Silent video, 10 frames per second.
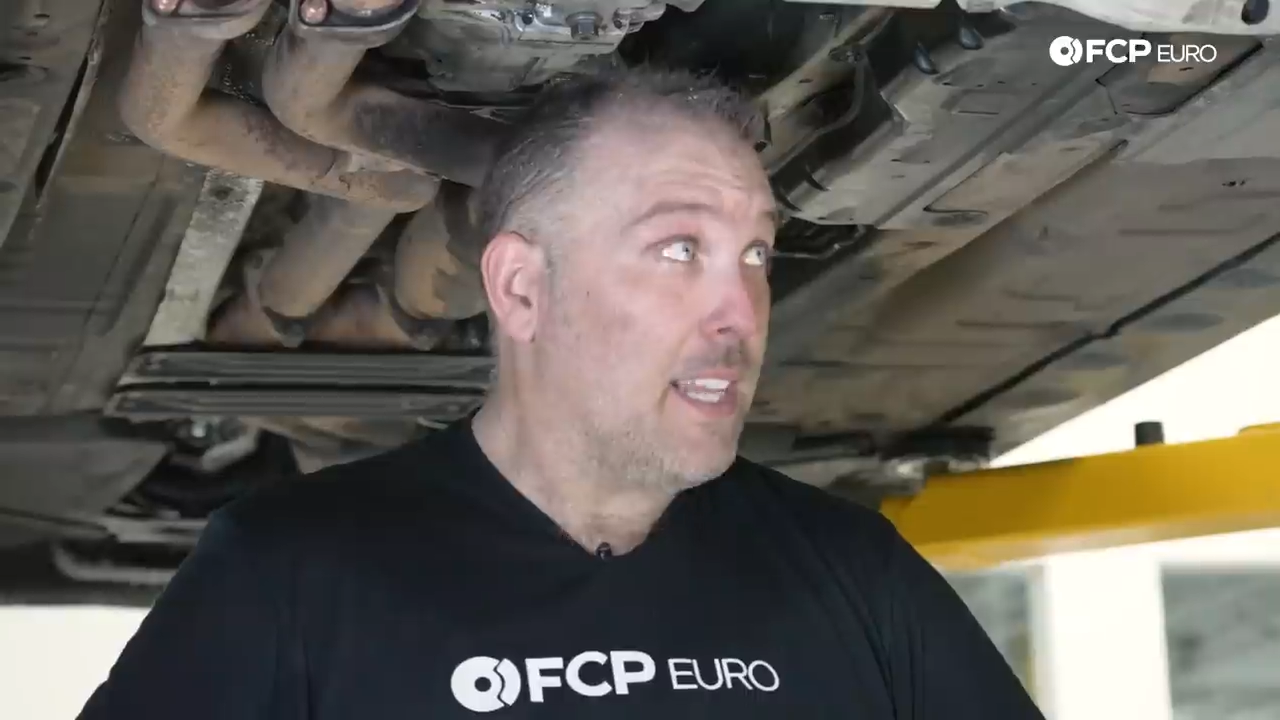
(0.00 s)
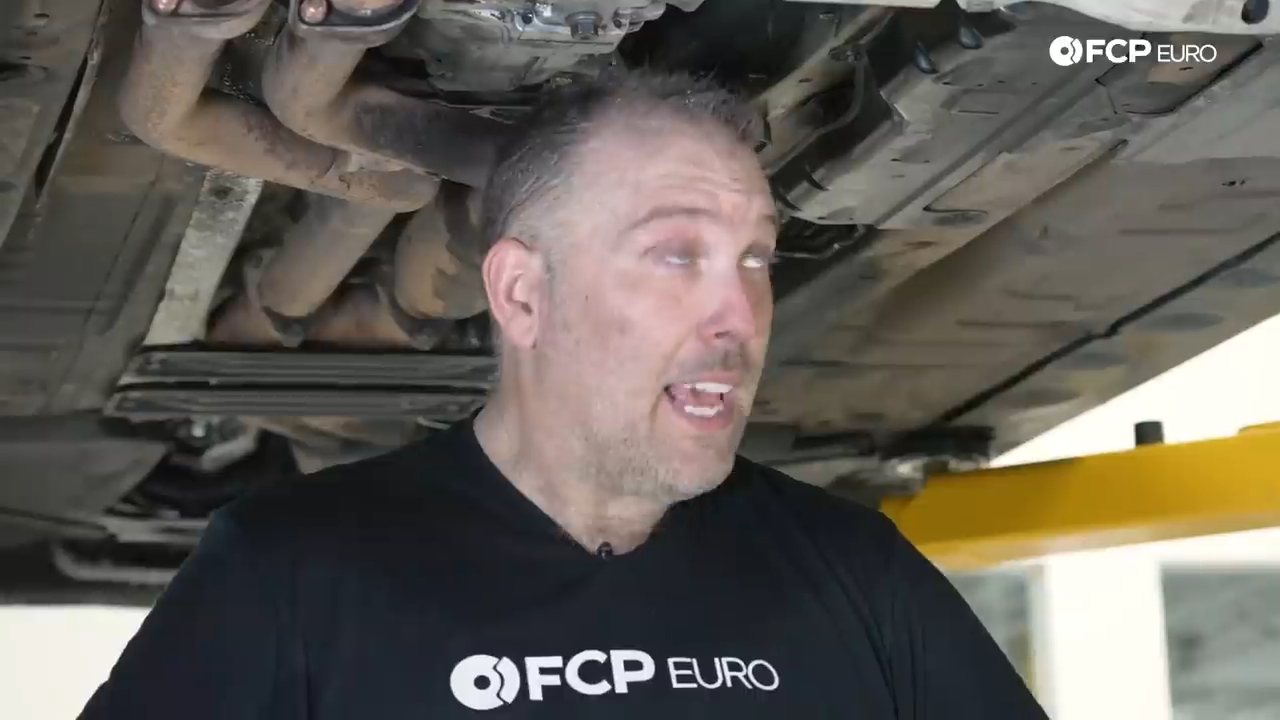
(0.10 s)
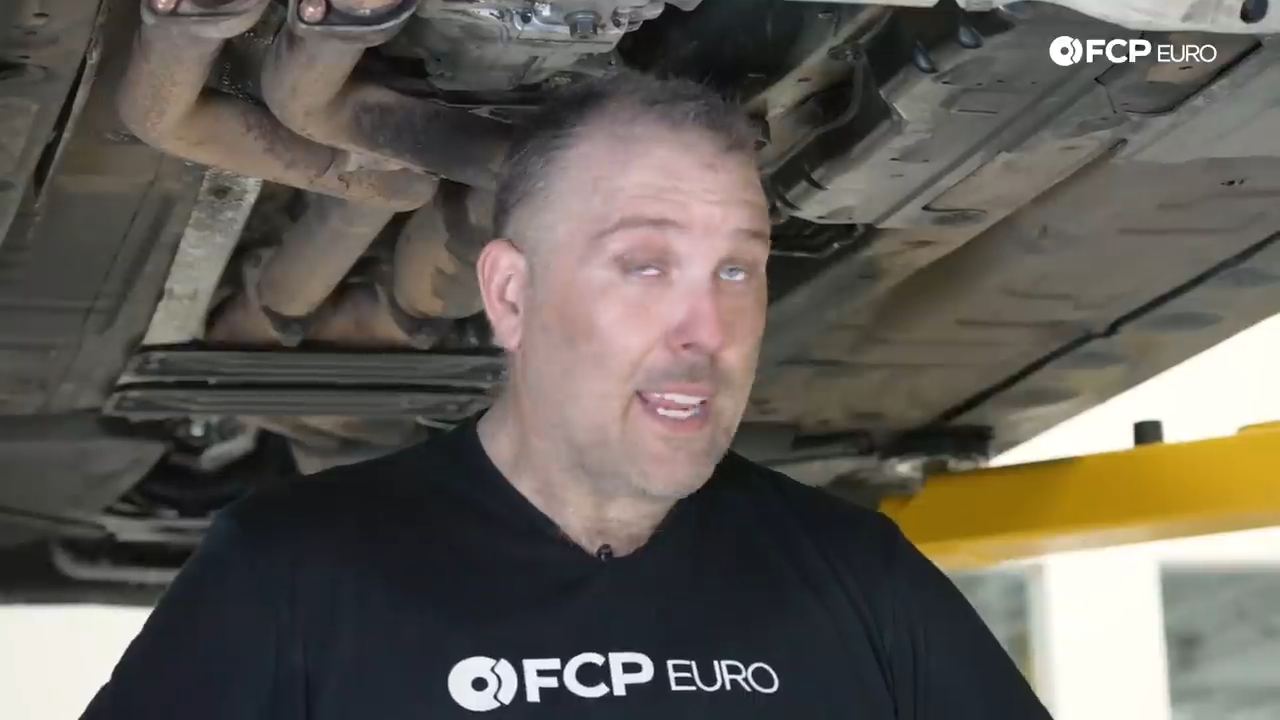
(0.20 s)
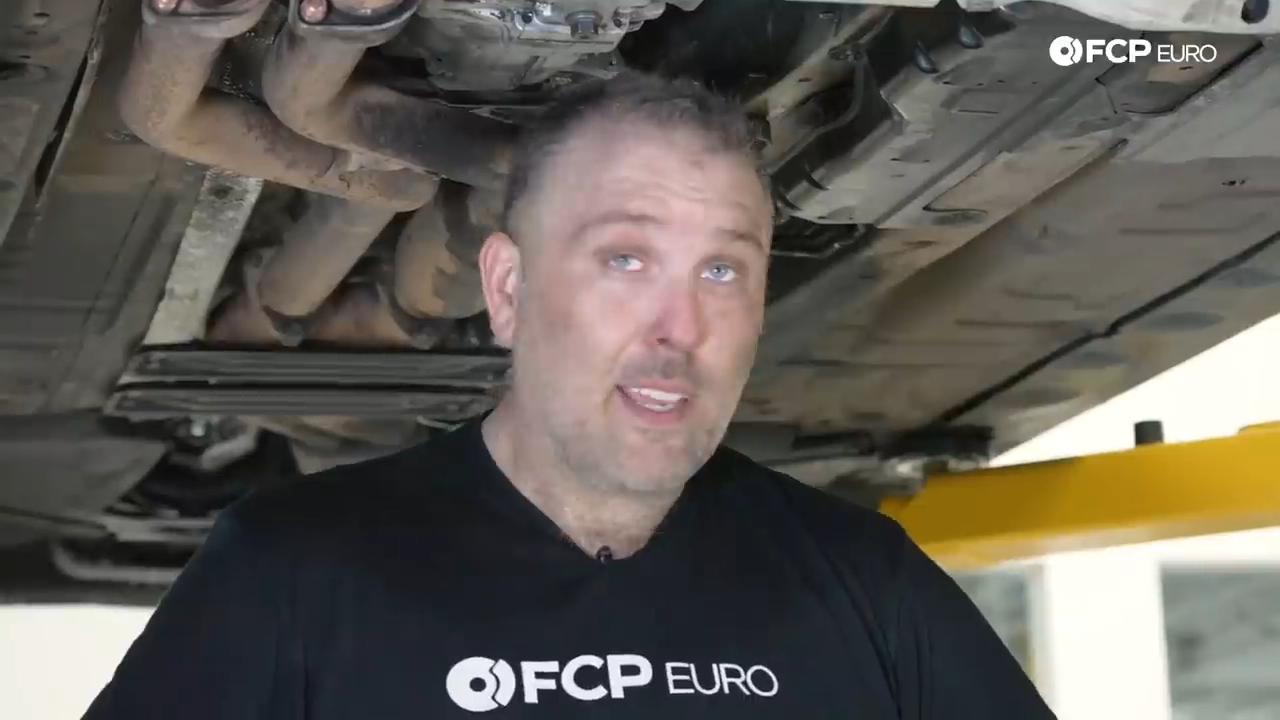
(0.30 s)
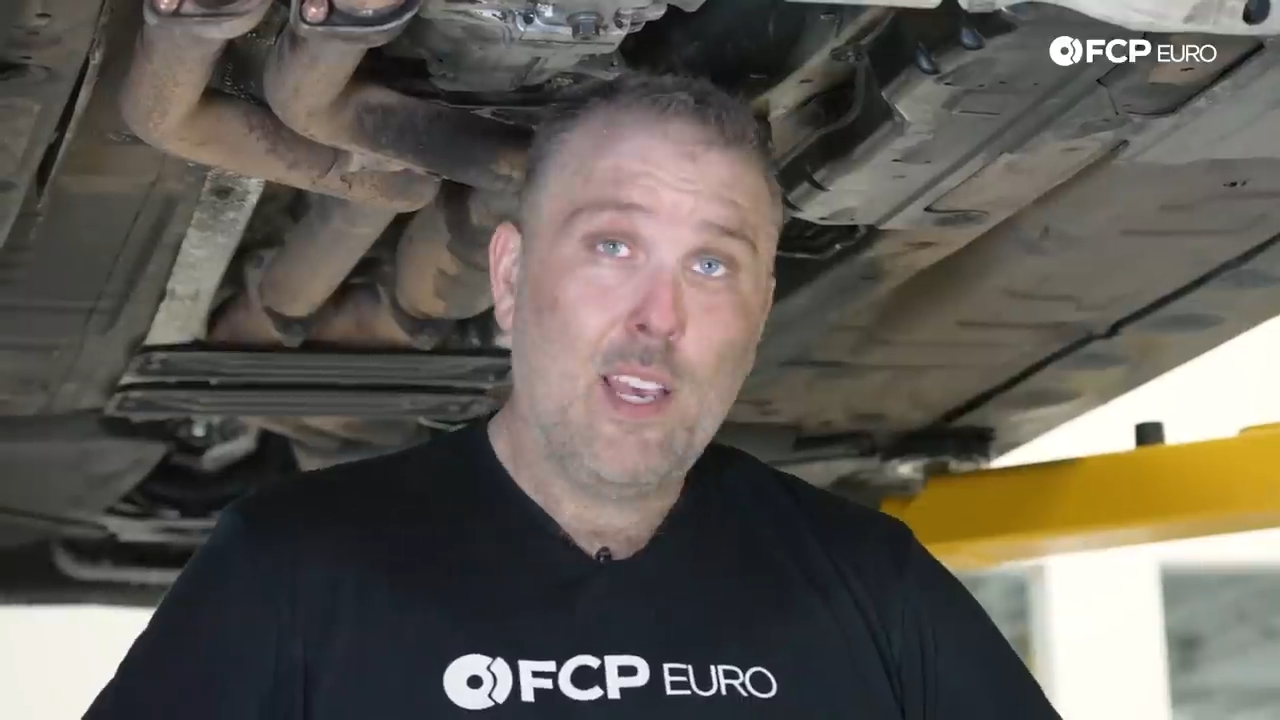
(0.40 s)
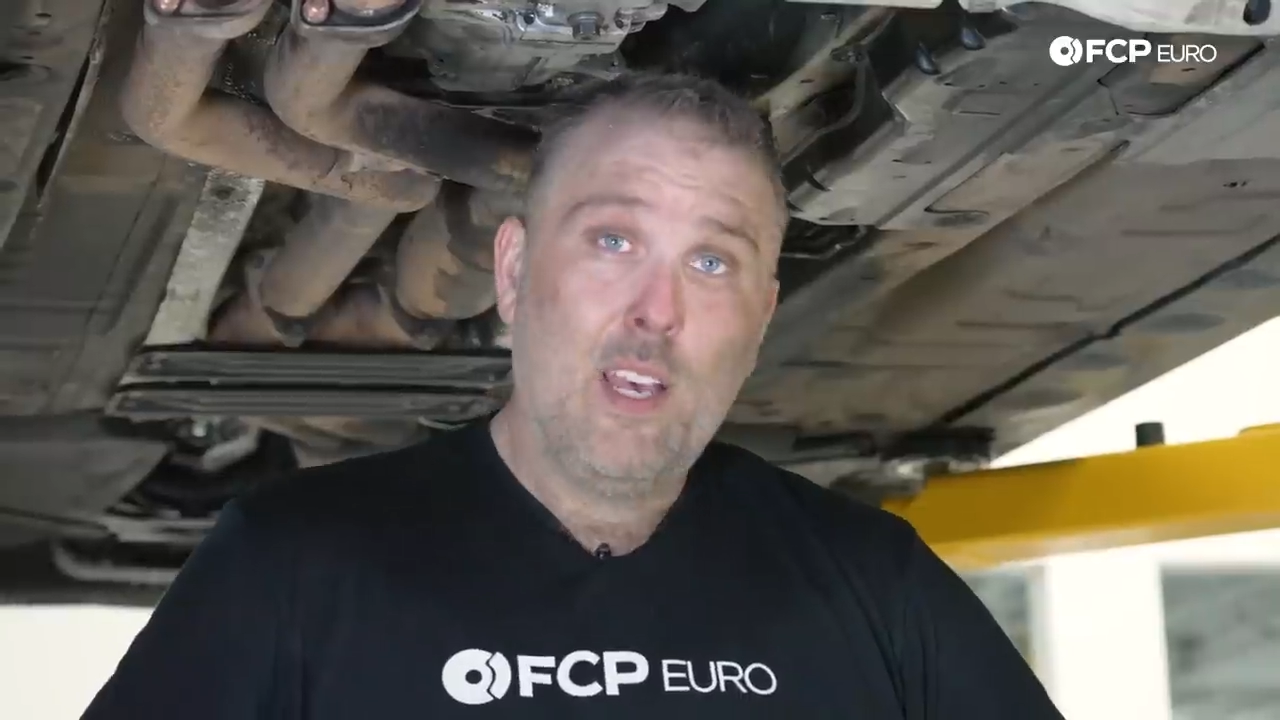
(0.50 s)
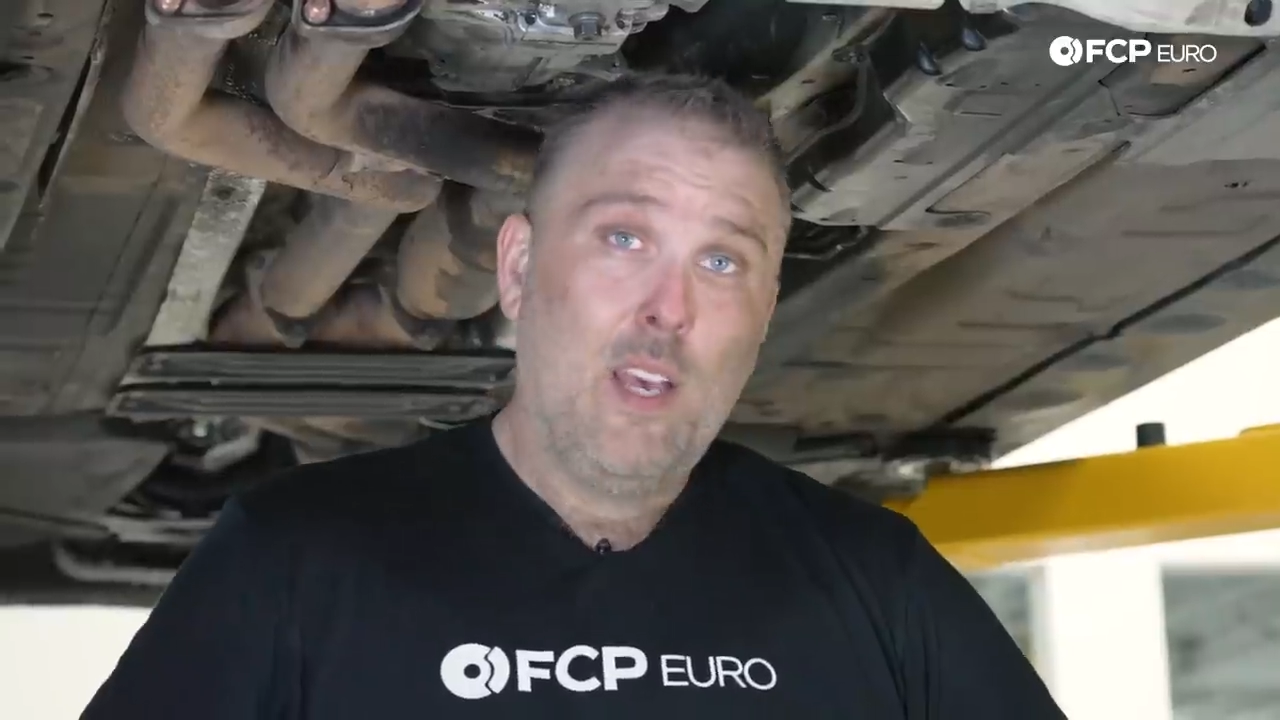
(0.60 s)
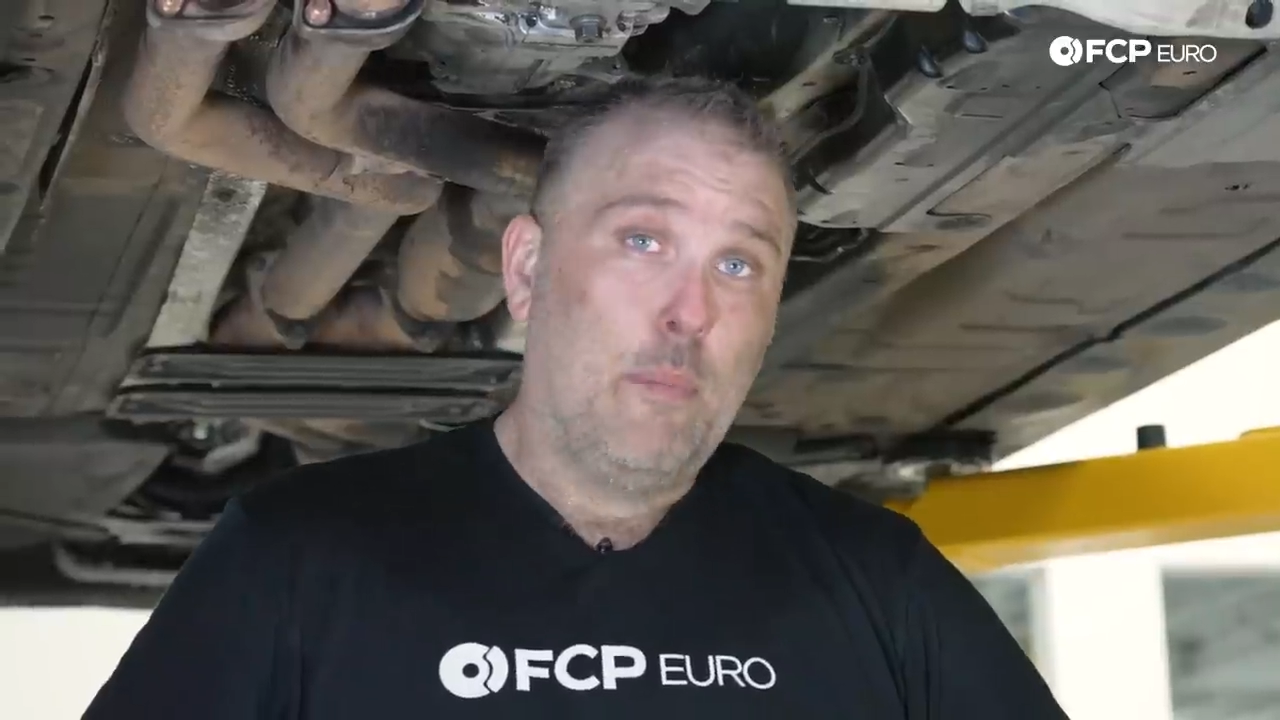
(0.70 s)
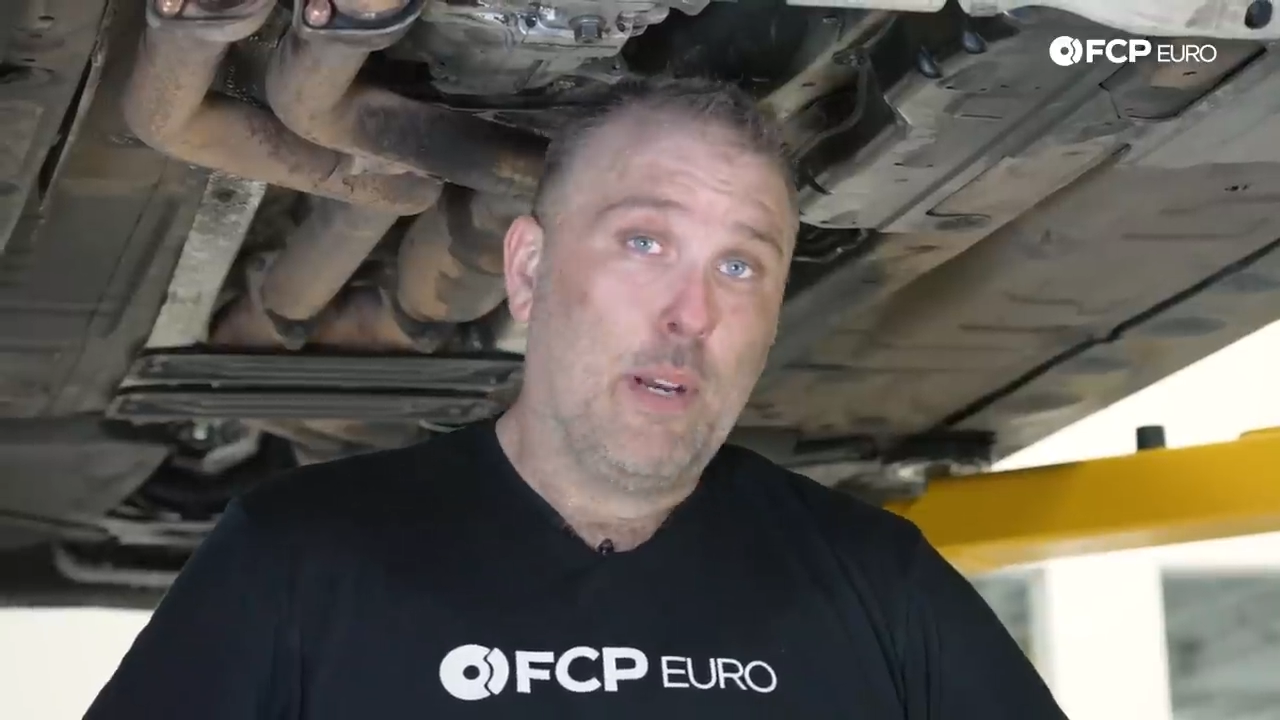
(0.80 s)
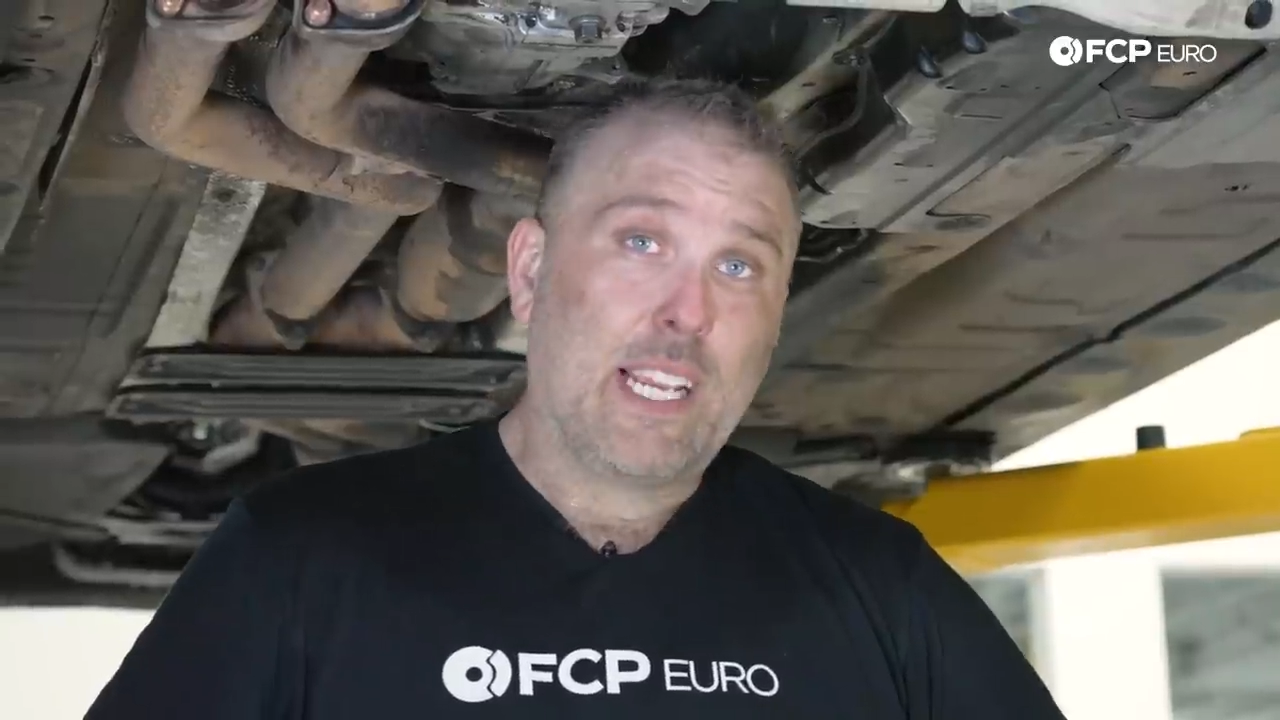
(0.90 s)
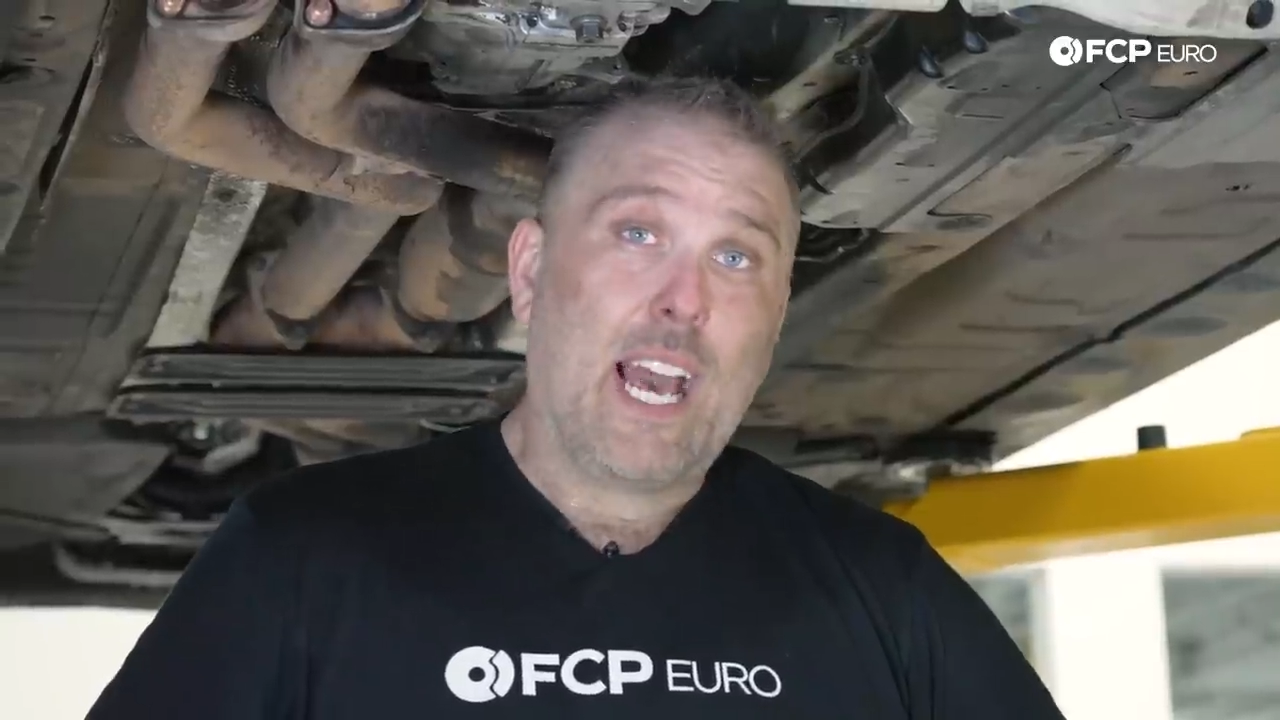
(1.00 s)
today, but